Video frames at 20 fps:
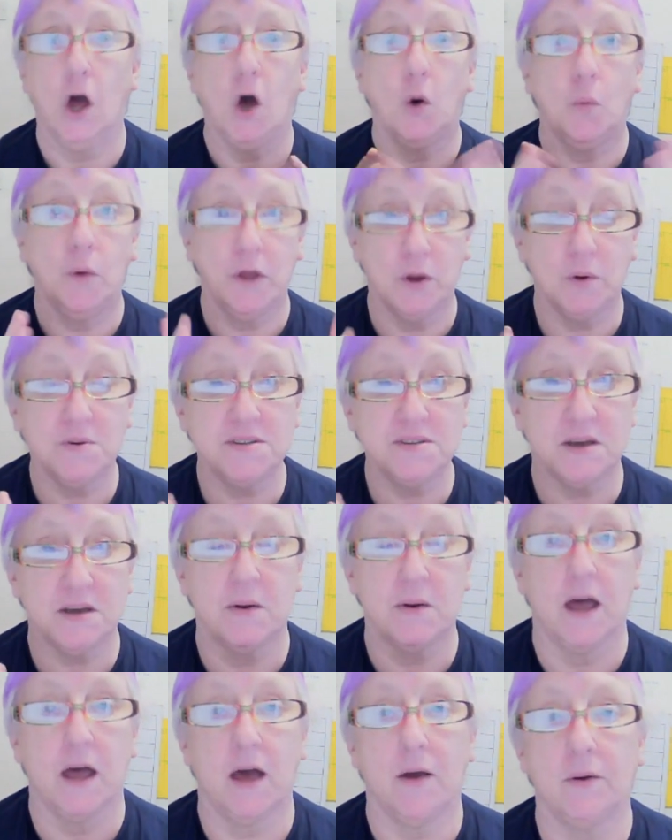We
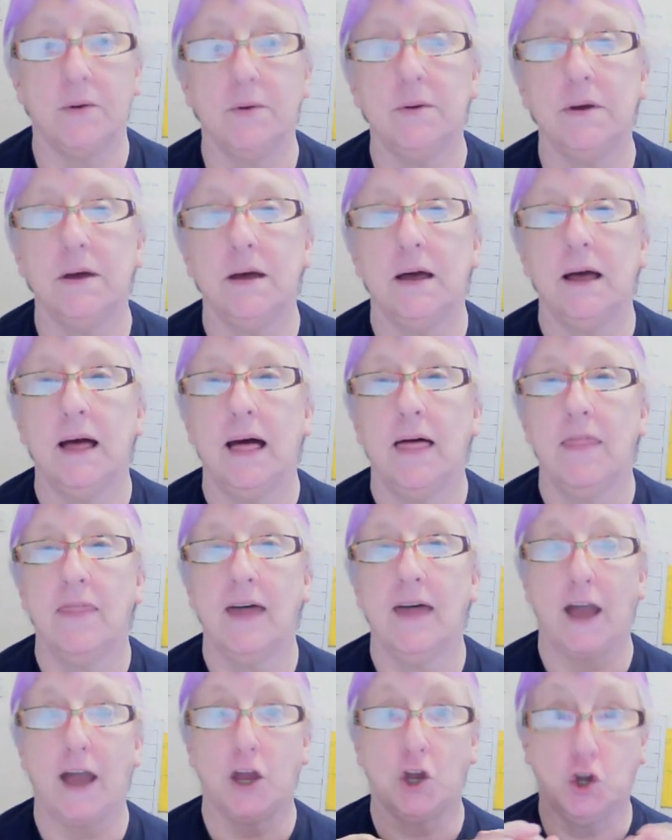also know
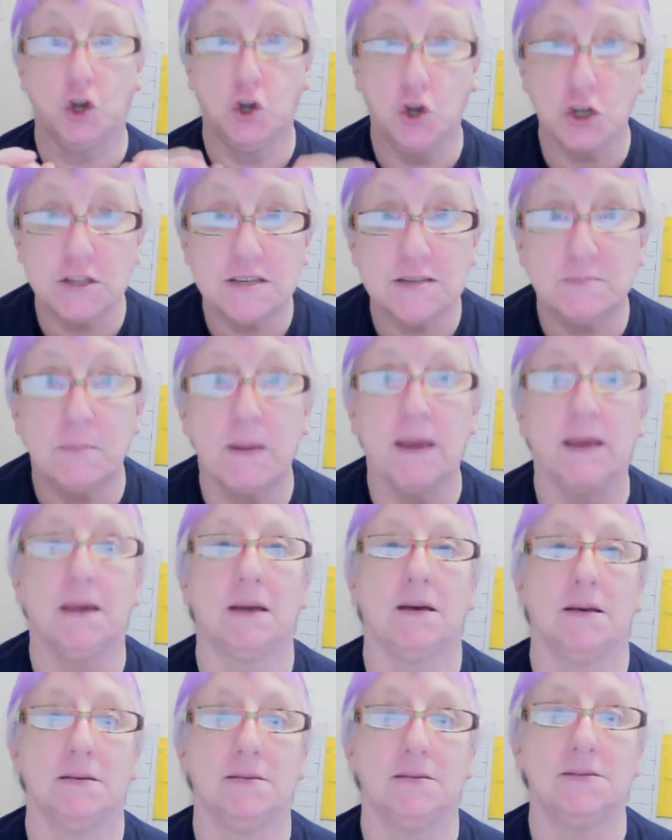that good
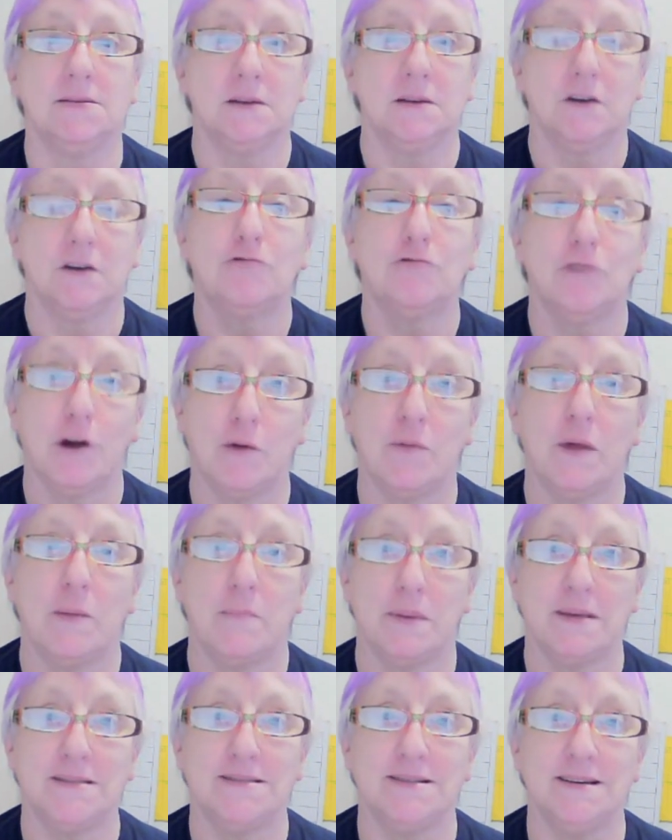speakers grow their
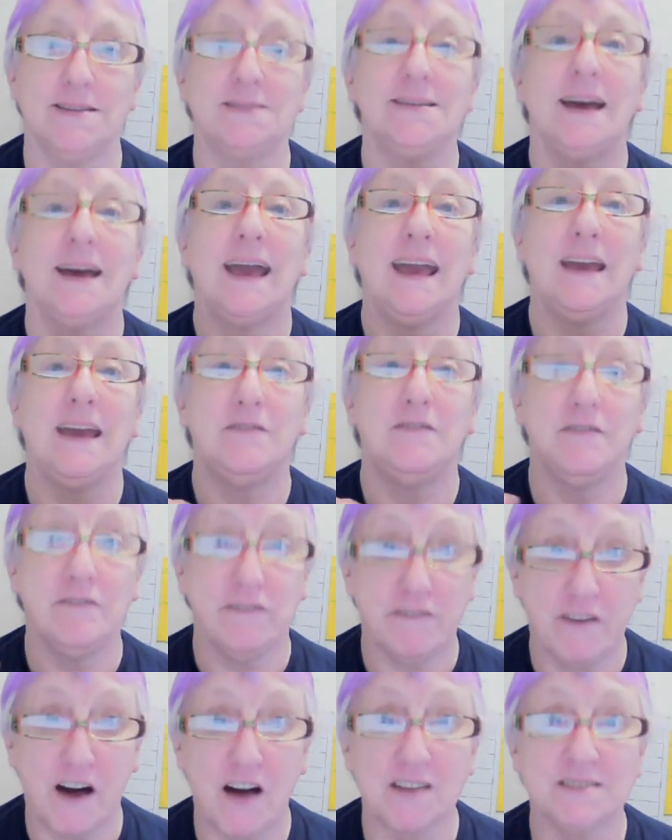business even
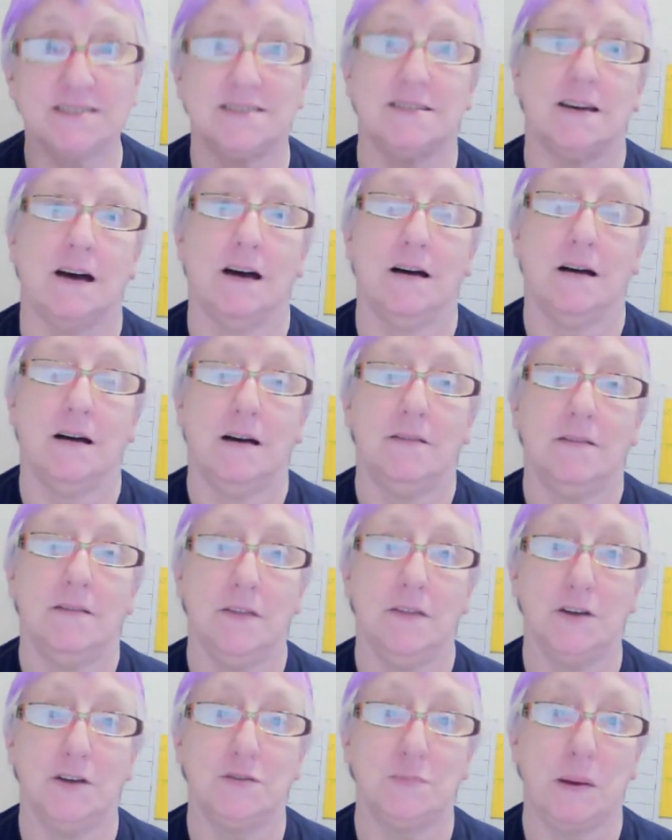faster than
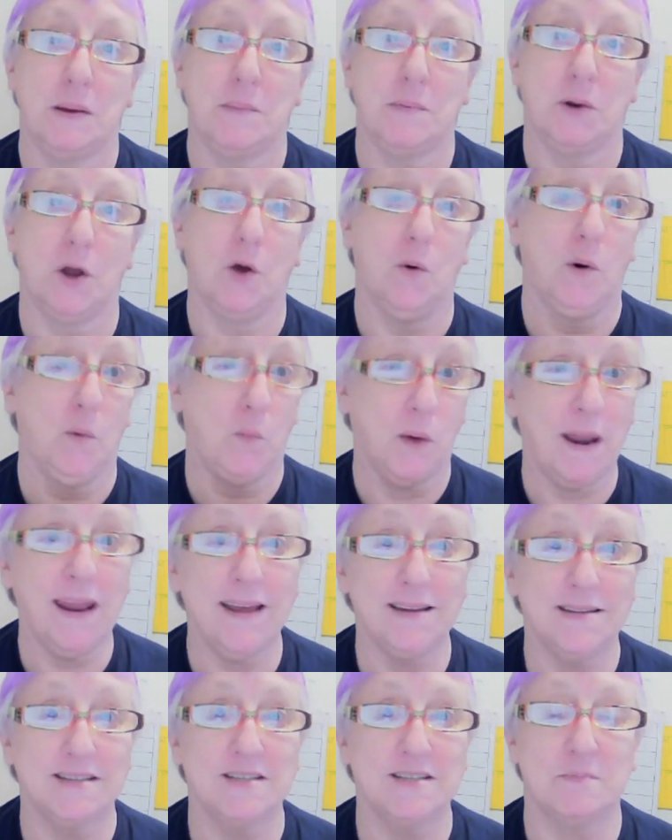those people who are
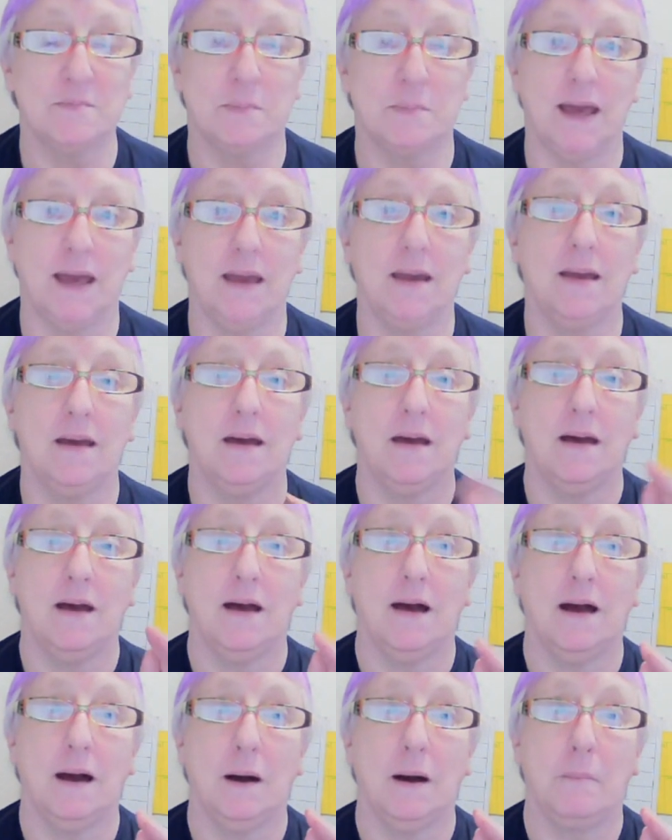willing to speak
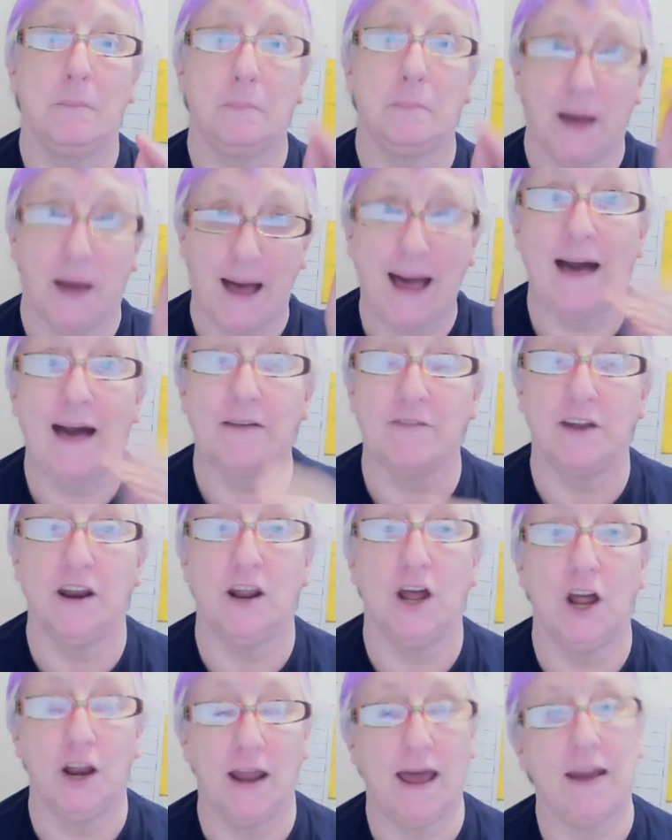but haven't
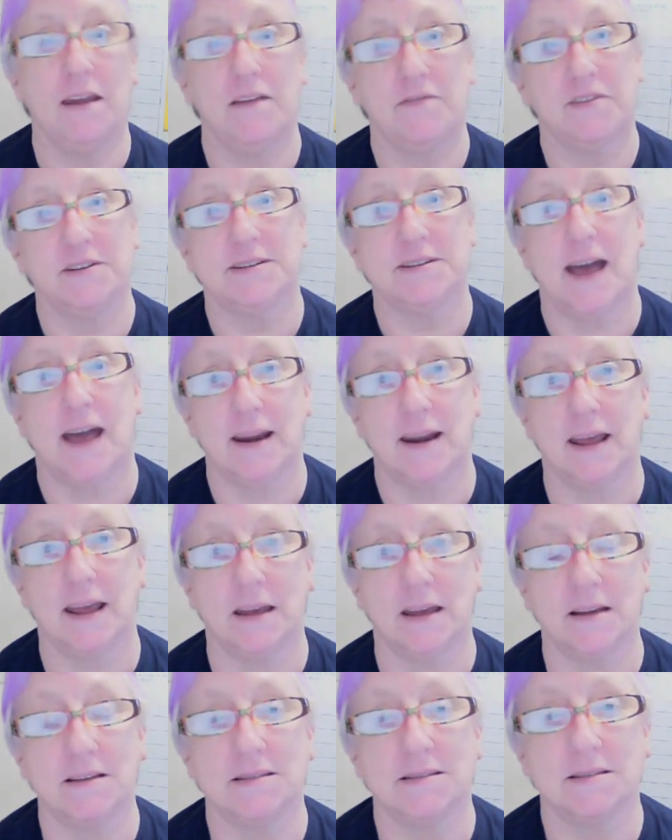learned any of the
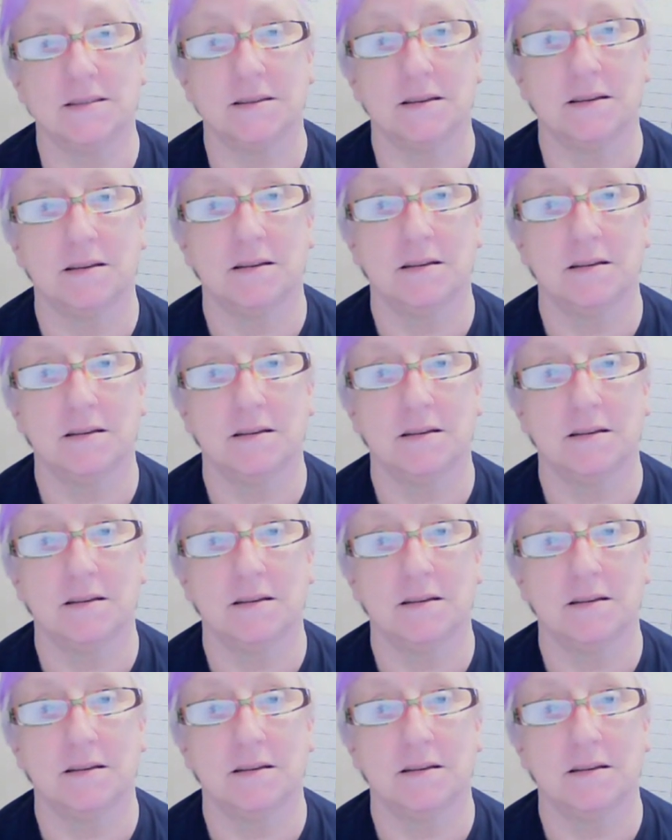techniques.